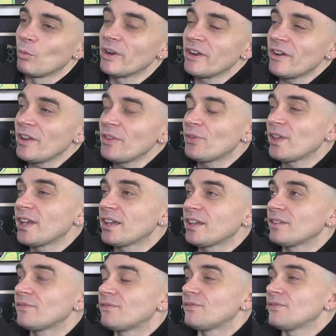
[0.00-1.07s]
When I
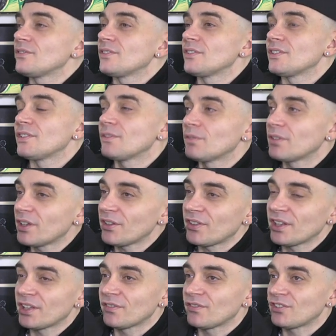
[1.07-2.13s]
think of when I
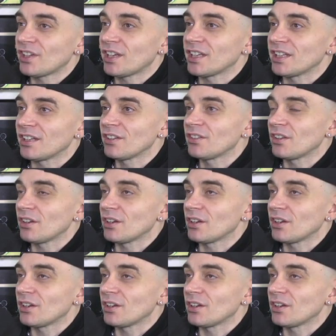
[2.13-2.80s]
think of Chane, I,